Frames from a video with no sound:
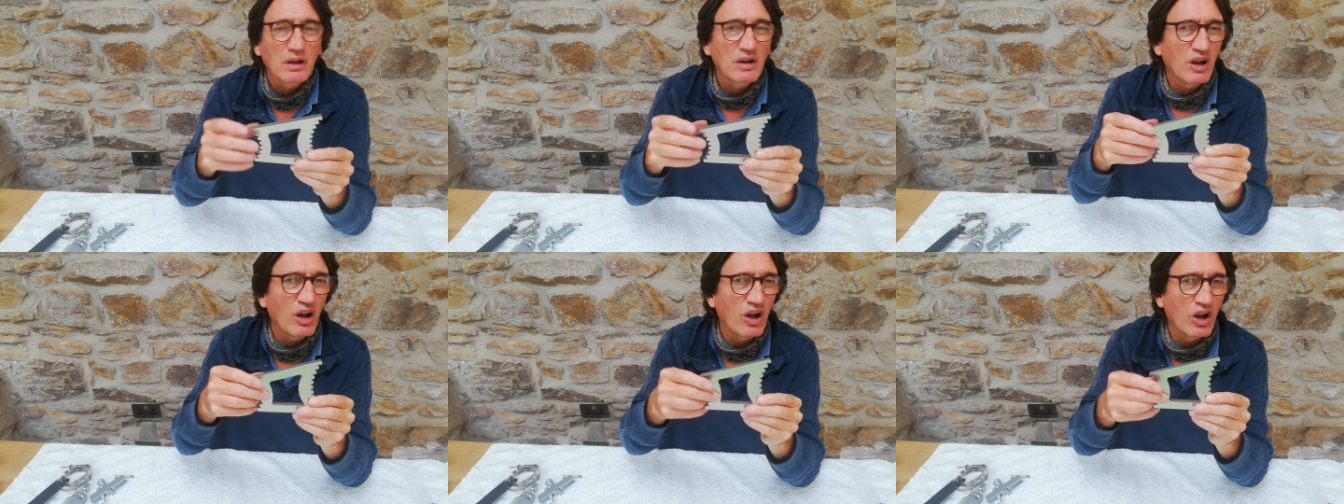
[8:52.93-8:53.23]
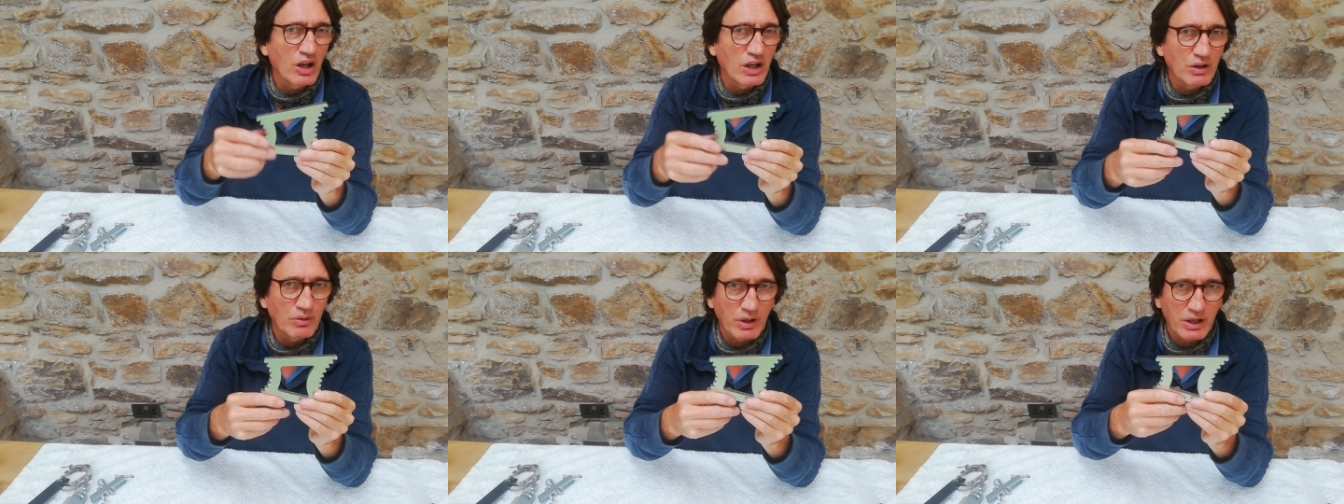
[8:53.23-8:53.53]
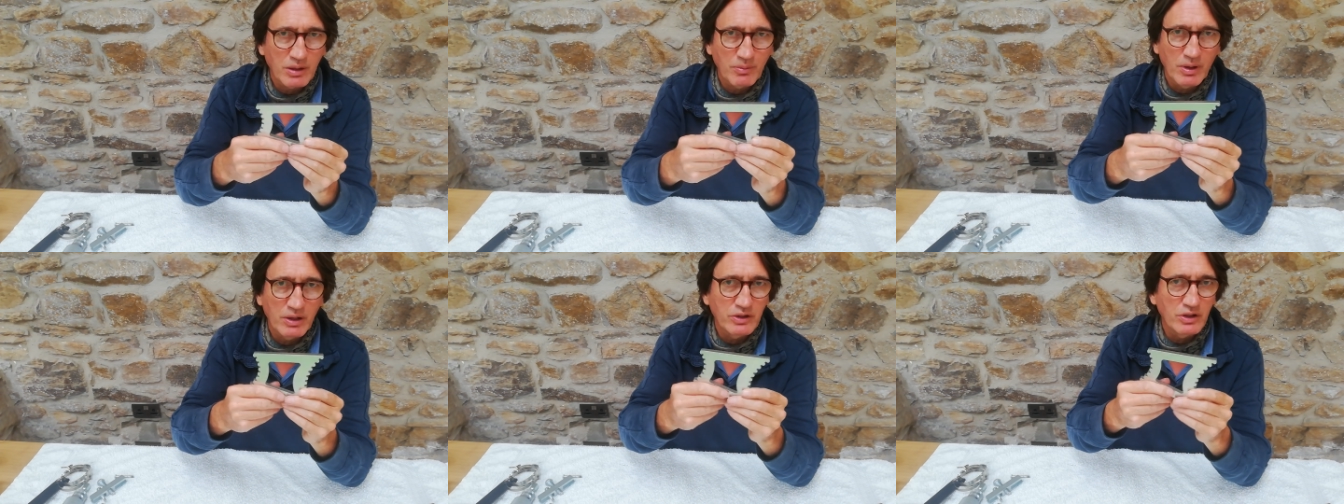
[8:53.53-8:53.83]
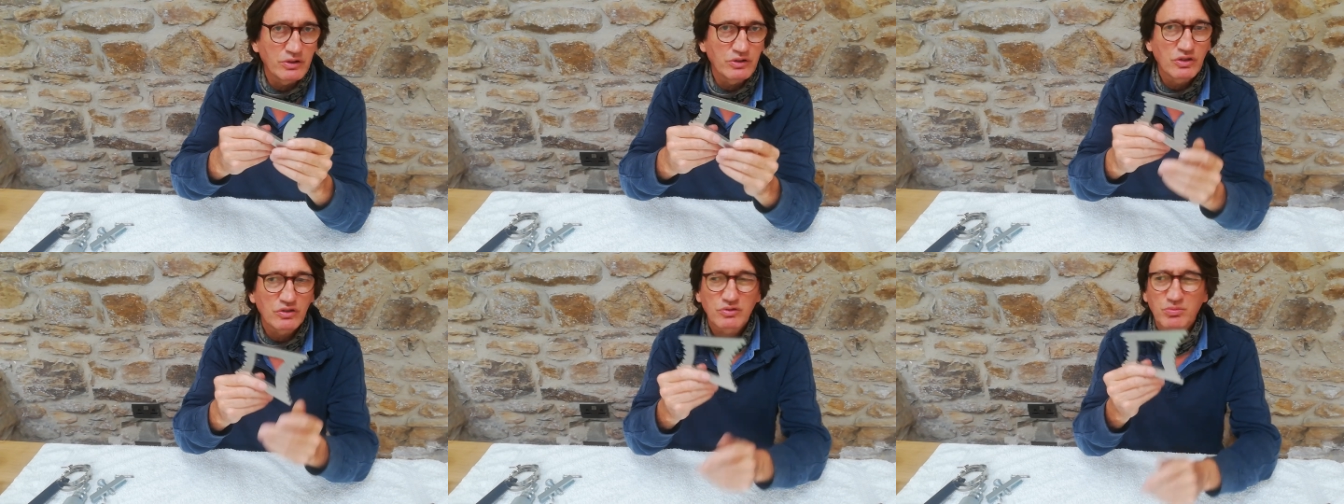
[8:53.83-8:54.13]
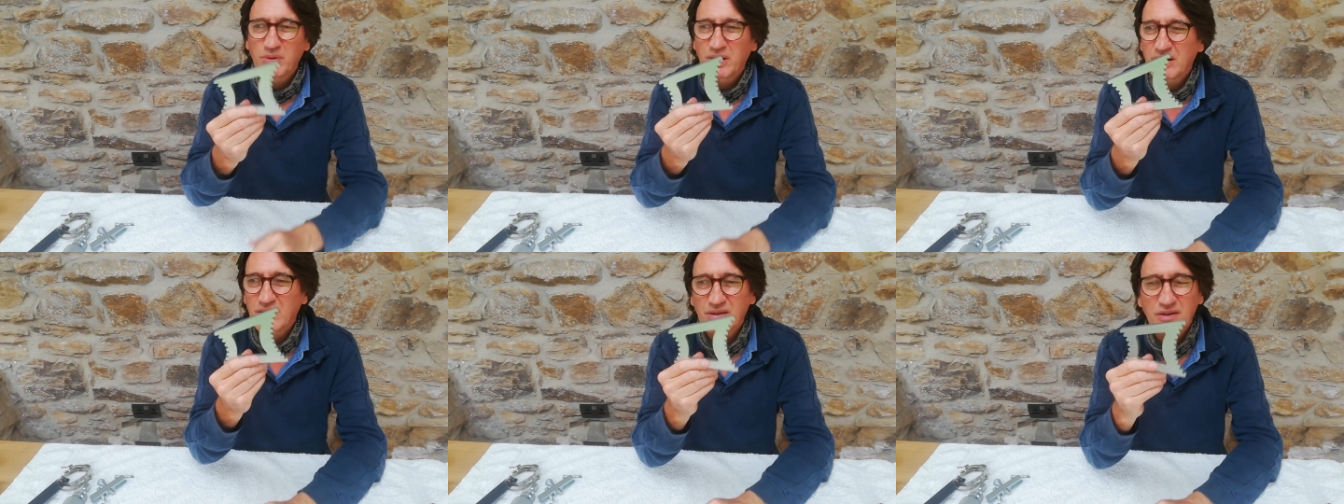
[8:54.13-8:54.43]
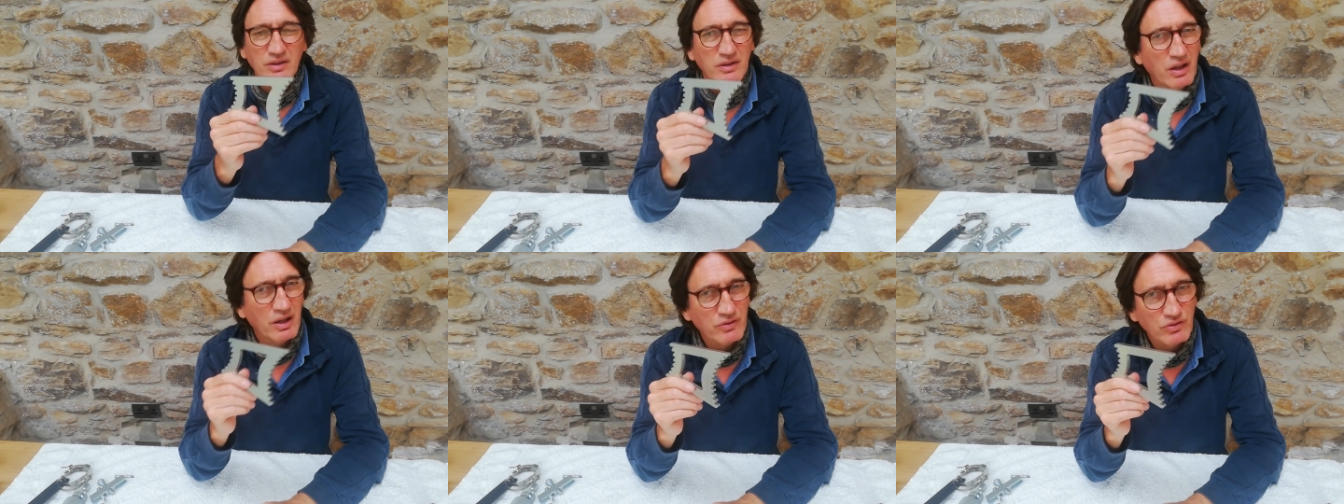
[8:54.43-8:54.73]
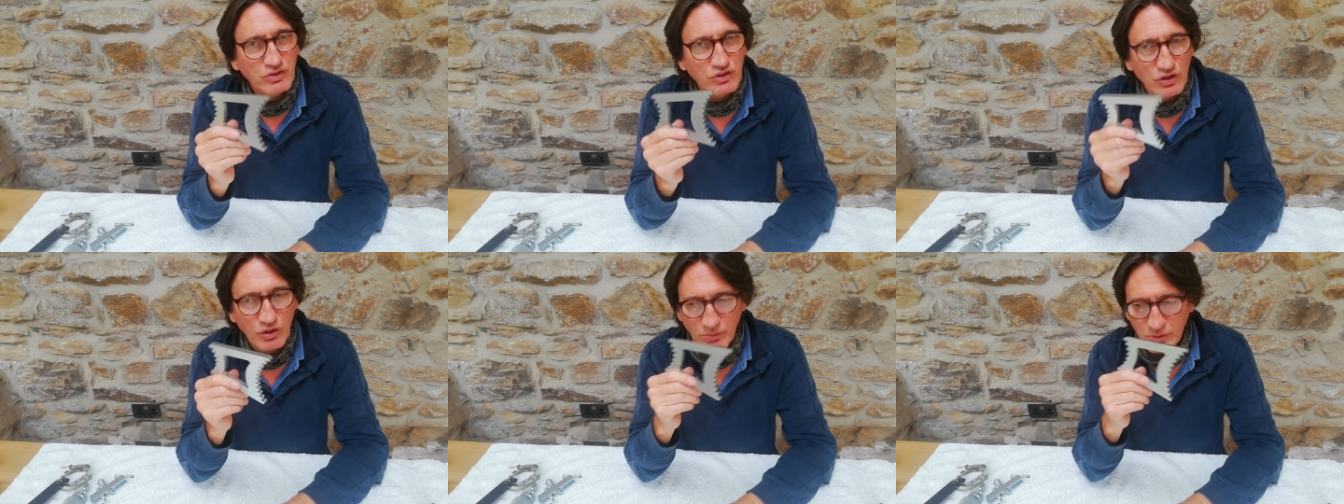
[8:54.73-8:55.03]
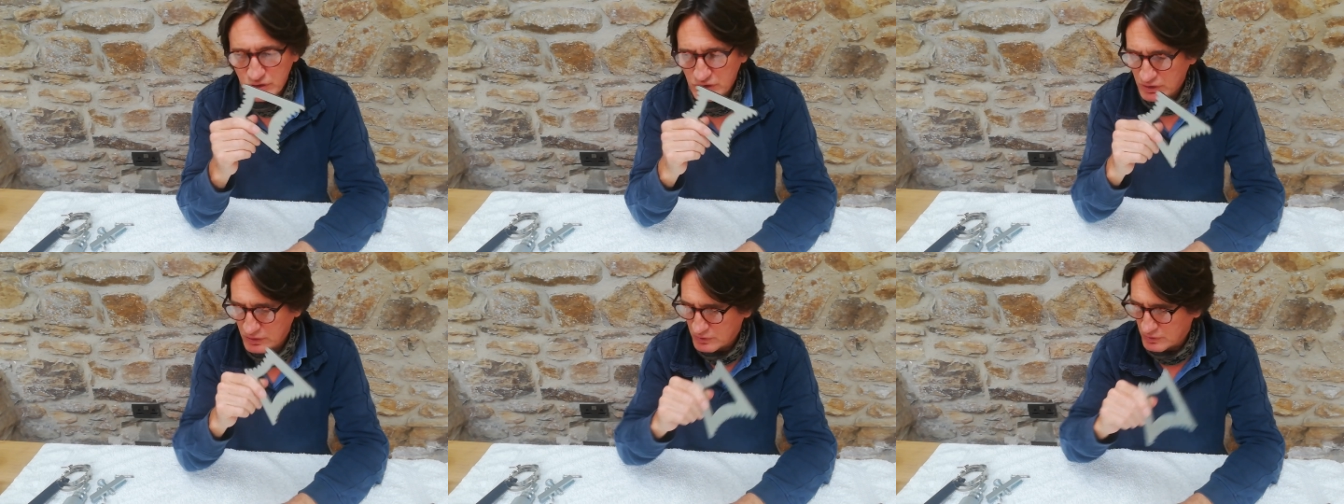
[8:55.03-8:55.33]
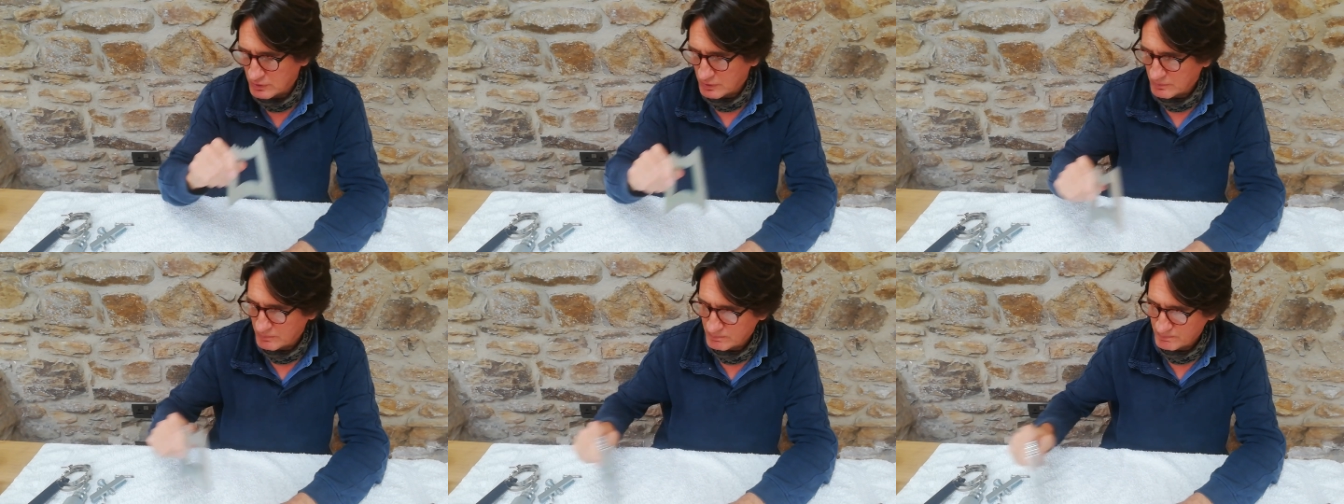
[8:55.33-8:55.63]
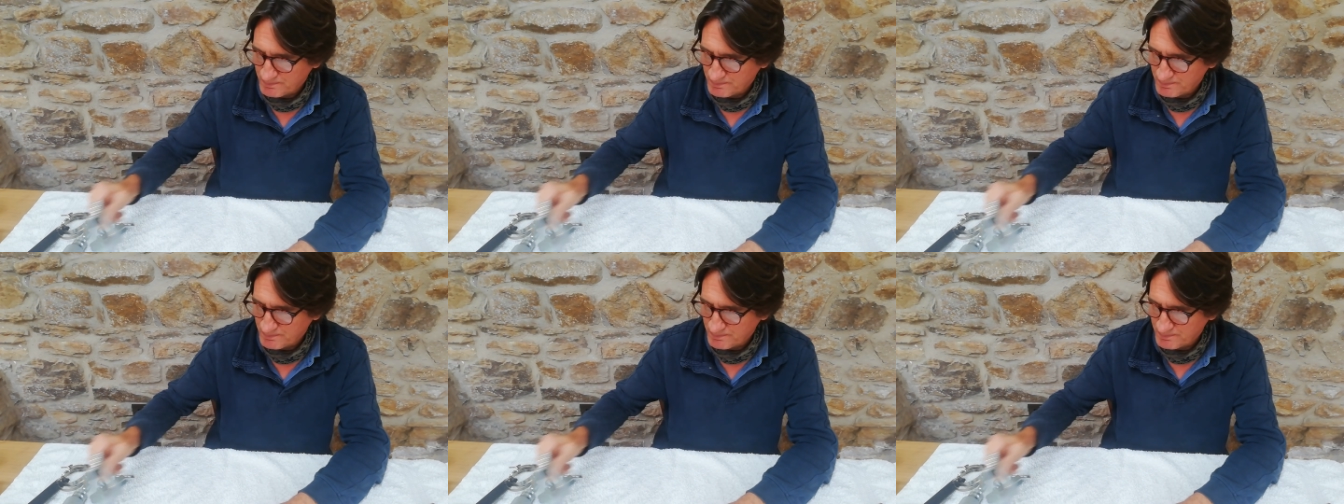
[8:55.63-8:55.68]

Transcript: Highly recommended, just makes life so much easier.